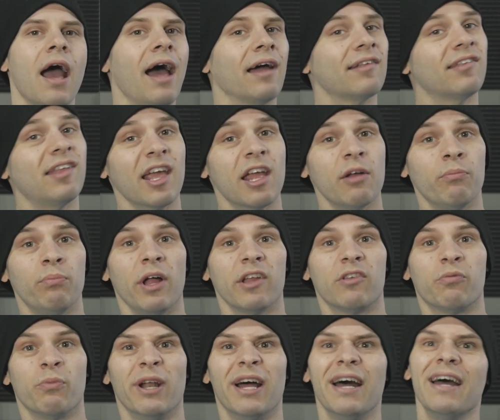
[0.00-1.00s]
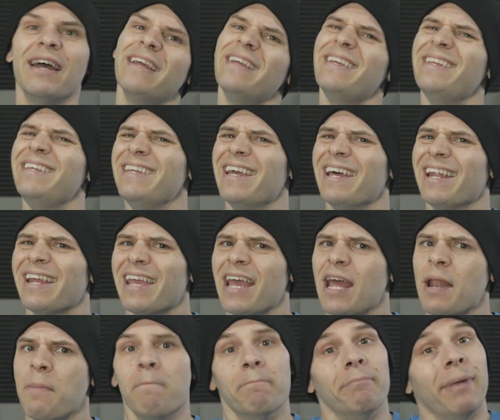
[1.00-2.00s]
Our second place winner yet
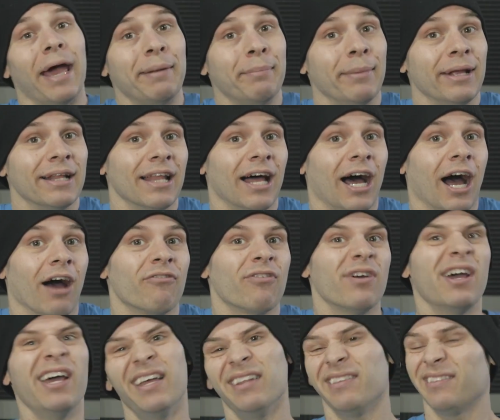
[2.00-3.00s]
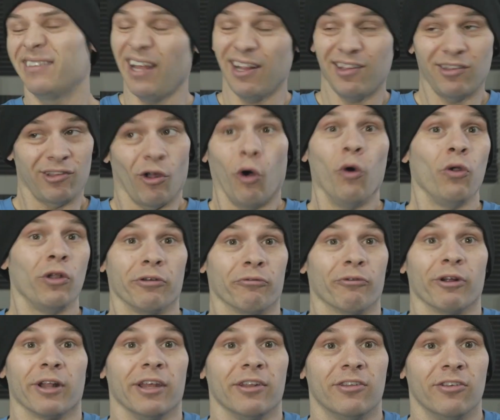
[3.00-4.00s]
again made me laugh, and that's all it
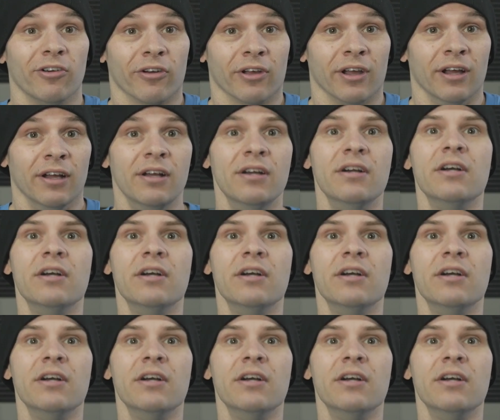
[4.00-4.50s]
really took.